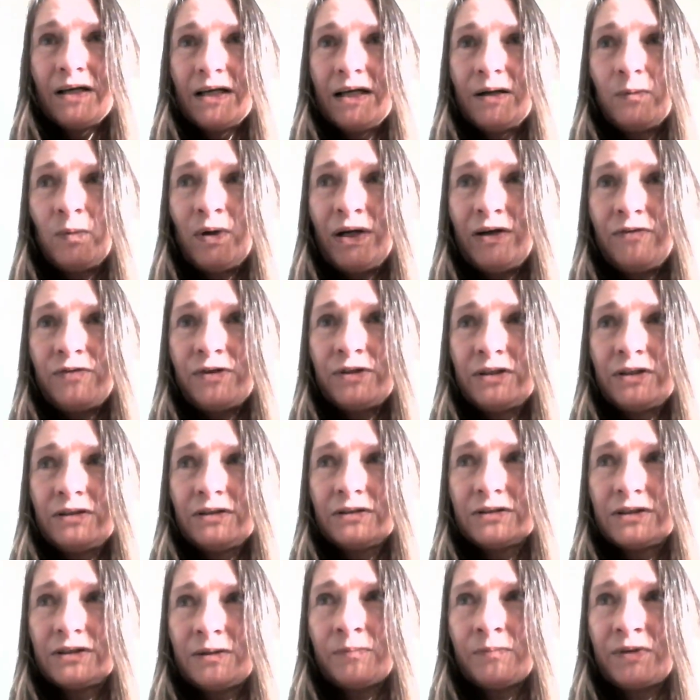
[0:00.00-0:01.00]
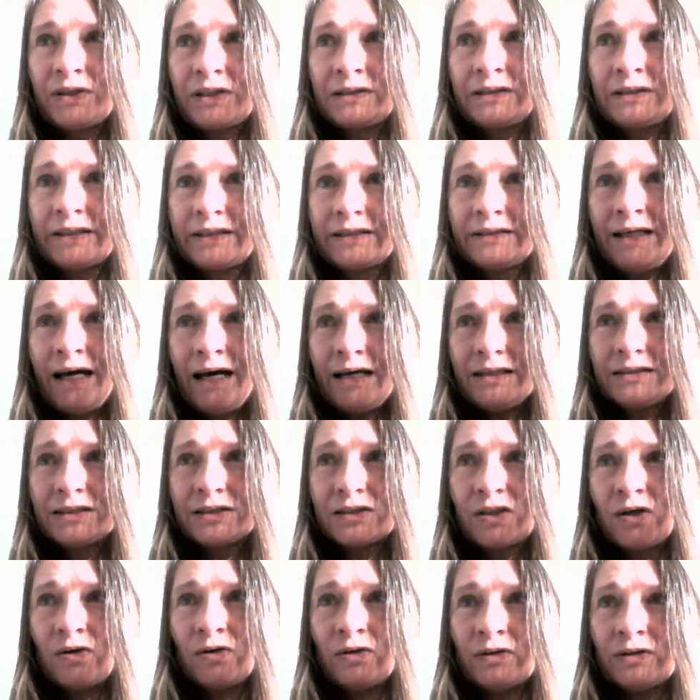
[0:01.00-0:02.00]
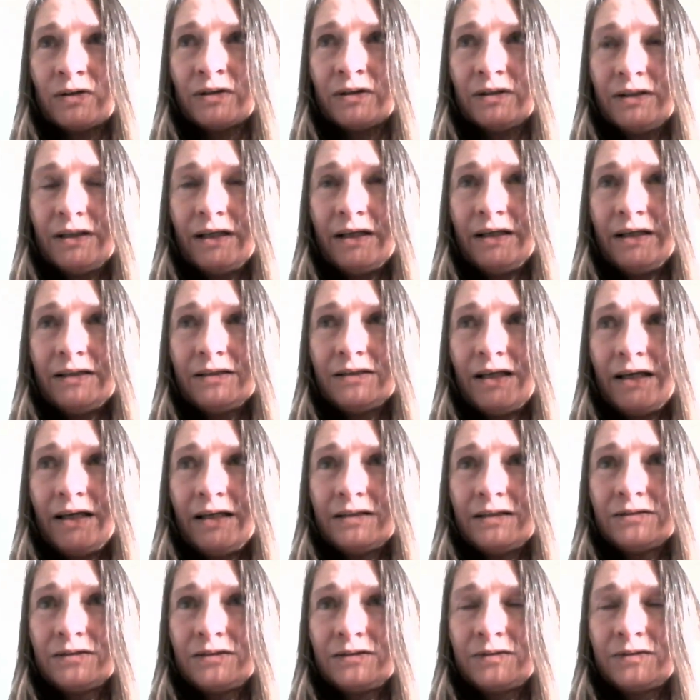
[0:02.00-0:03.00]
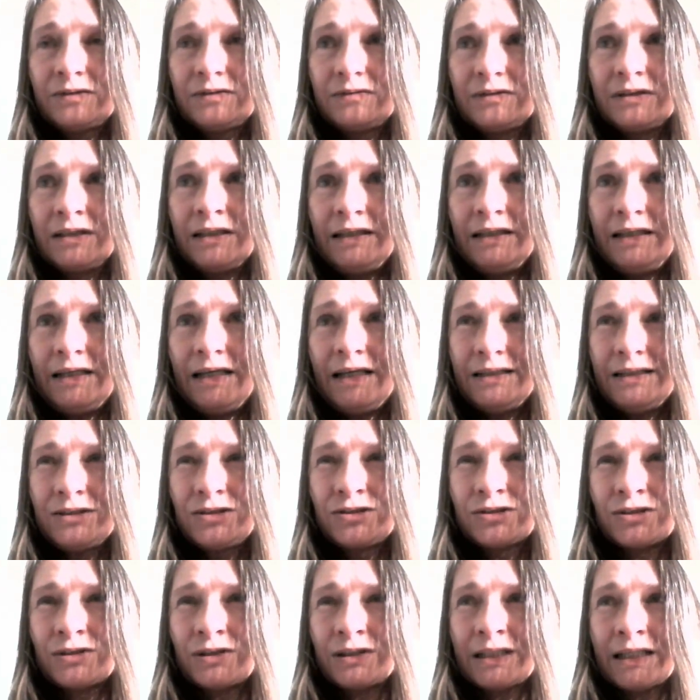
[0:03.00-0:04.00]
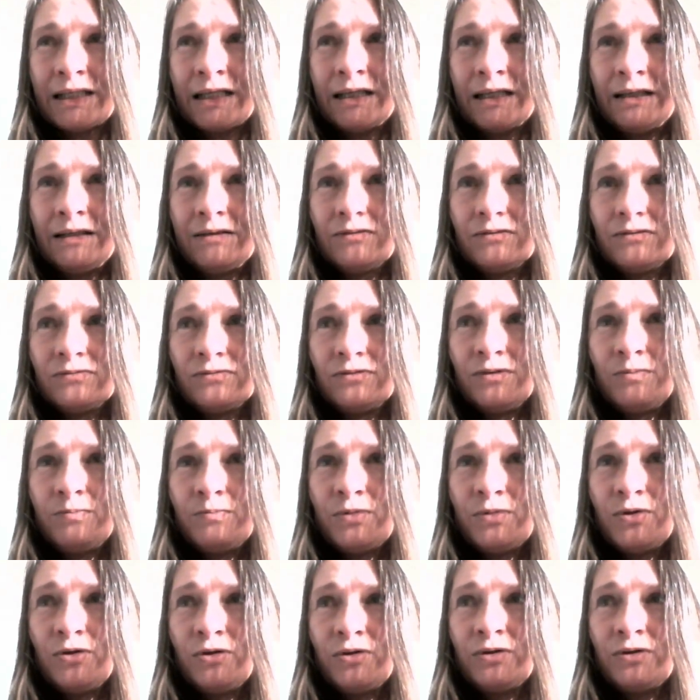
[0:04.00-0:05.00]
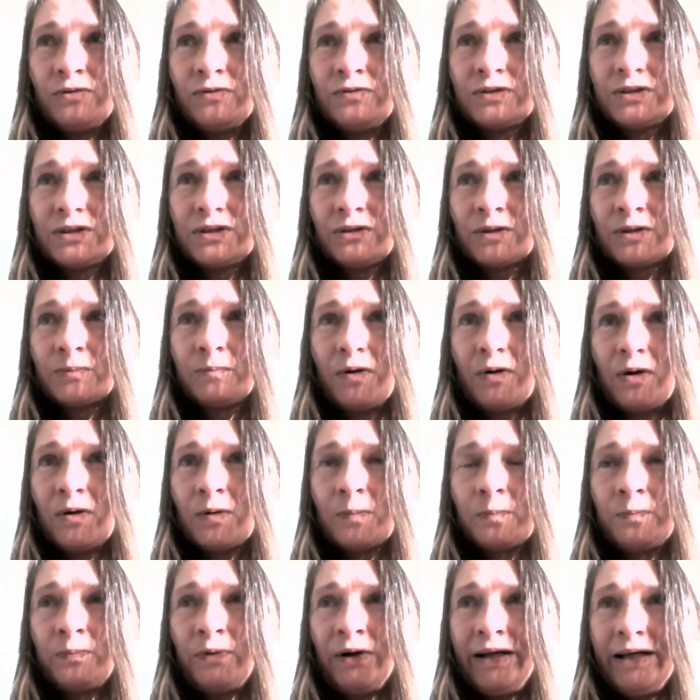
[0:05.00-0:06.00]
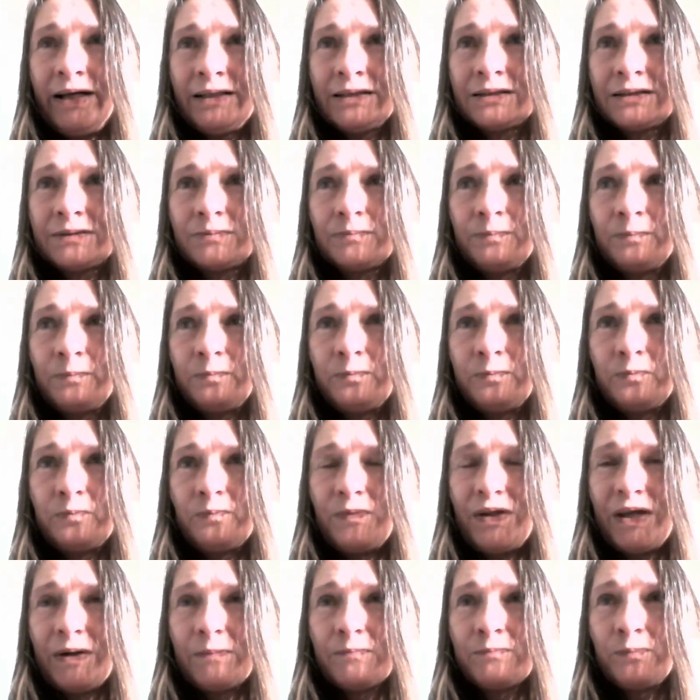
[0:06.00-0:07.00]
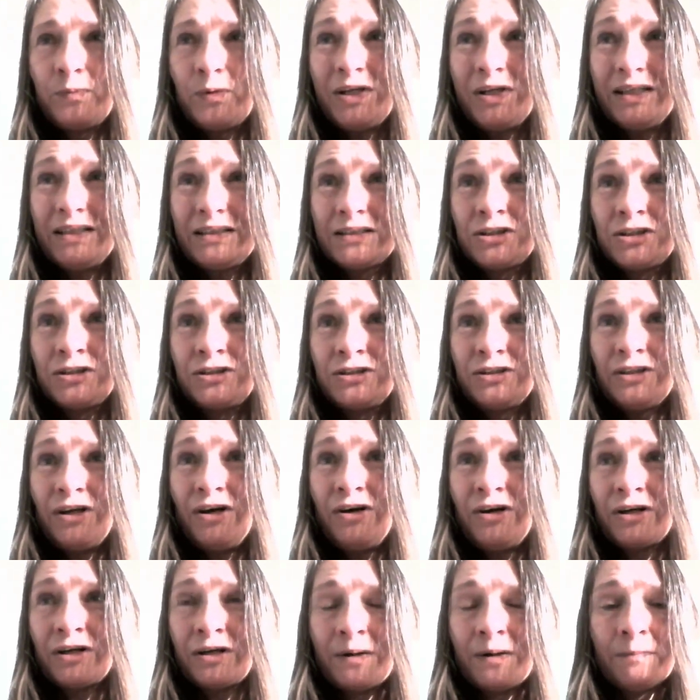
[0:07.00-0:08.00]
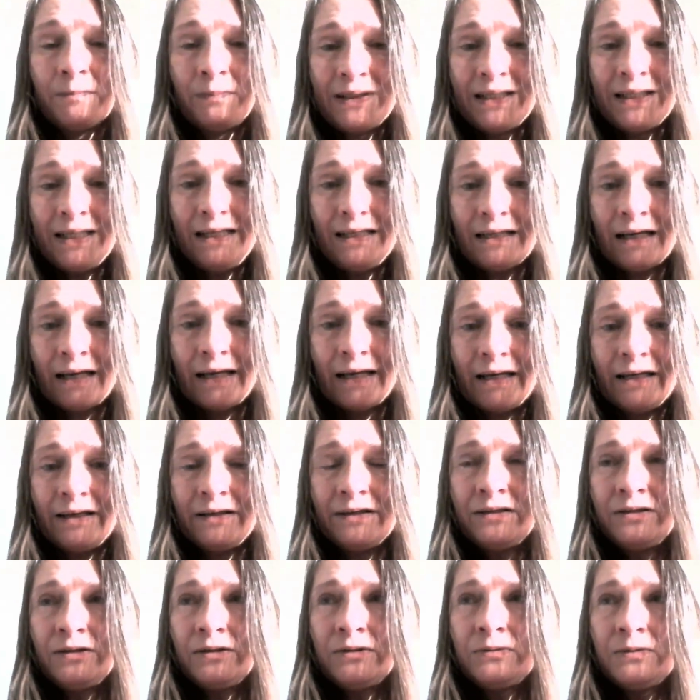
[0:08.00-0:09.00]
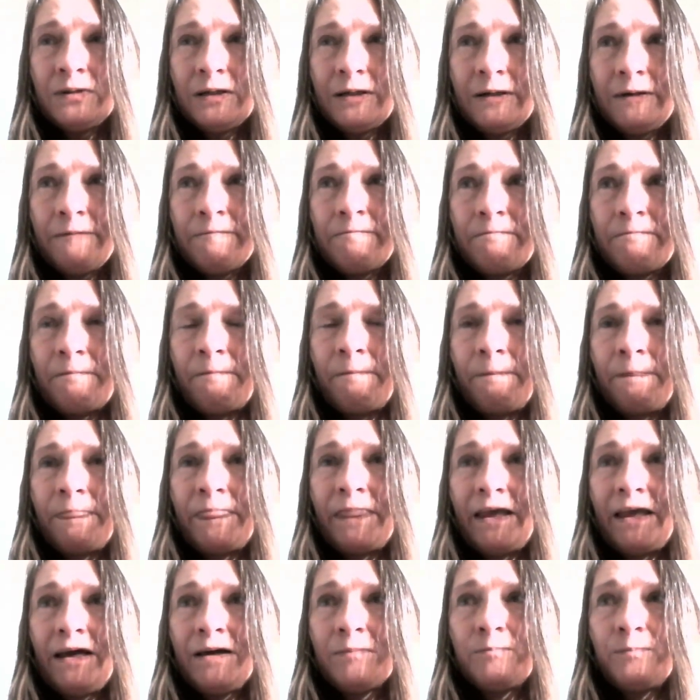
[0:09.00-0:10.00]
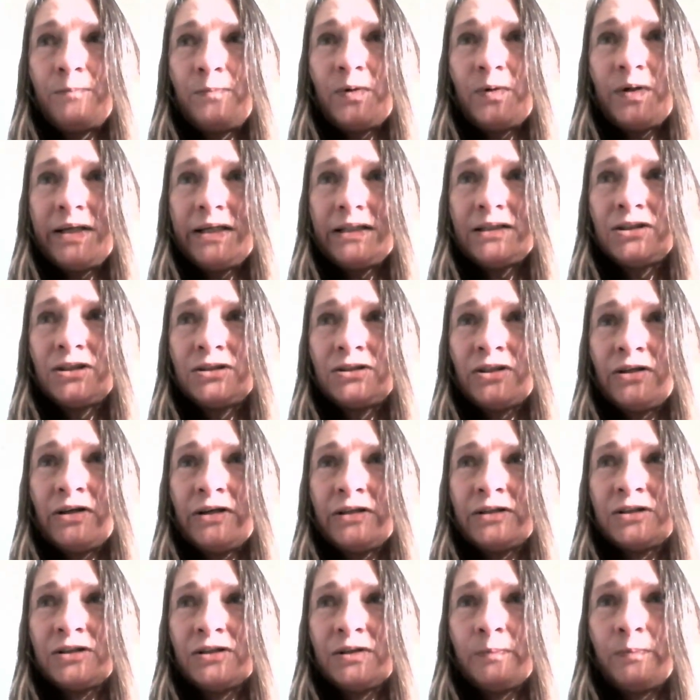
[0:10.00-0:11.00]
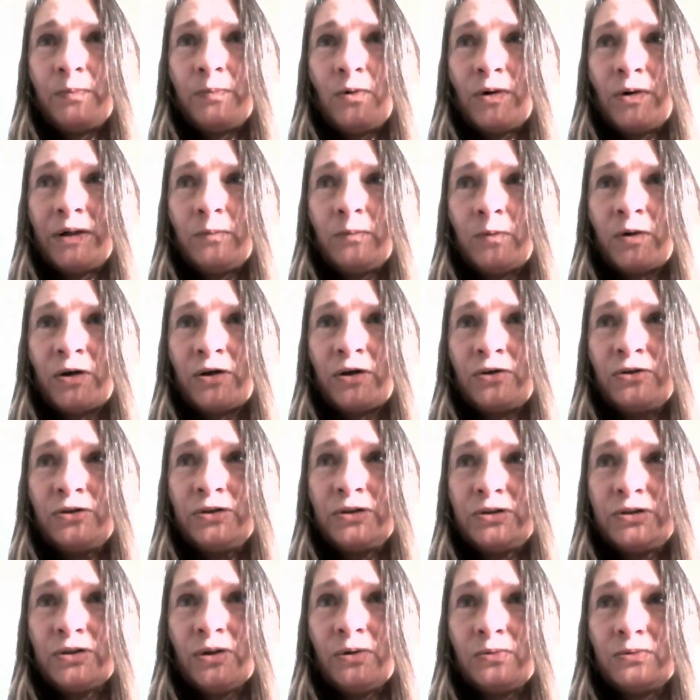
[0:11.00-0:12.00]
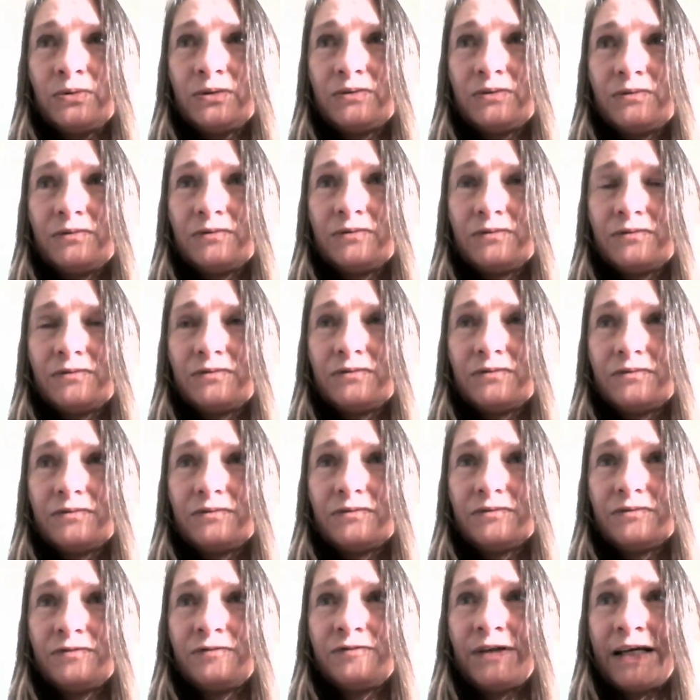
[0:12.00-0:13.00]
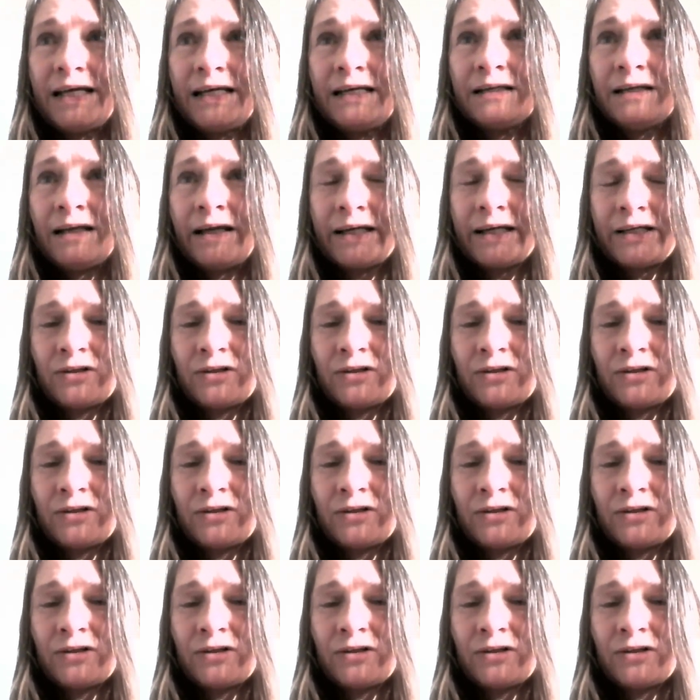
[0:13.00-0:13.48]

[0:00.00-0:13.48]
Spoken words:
Whenever something like that's gone, it literally removes or breaks you down completely, you know. It breaks you down to the point where you don't feel like